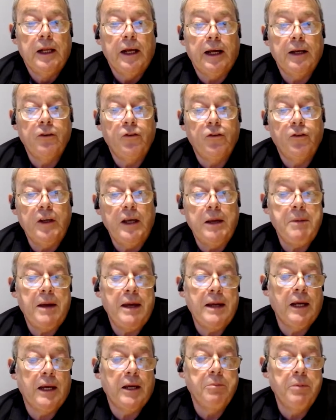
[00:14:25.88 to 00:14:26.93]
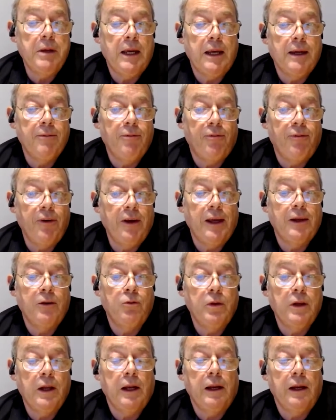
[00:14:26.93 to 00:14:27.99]
As CMN can be configured
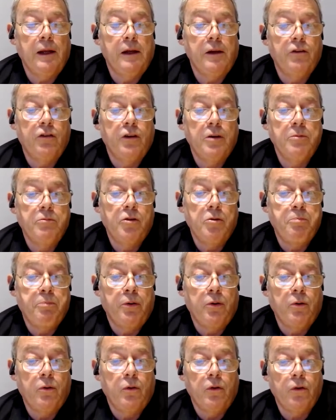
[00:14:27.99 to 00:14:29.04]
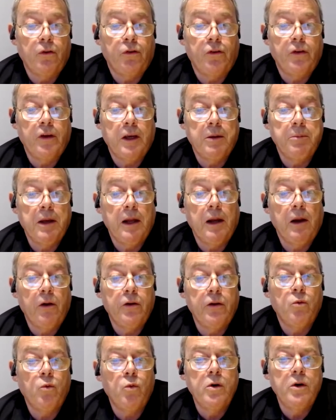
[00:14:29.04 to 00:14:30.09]
with a large number of ports, there can be a
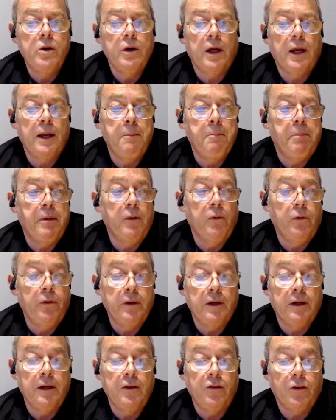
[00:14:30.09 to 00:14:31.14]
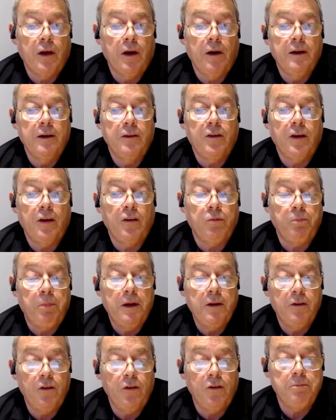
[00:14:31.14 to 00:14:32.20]
lot of work in building these kind of test
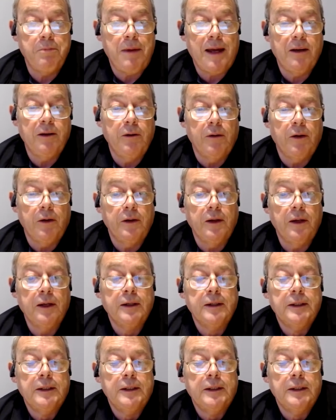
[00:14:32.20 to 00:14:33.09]
benches manually.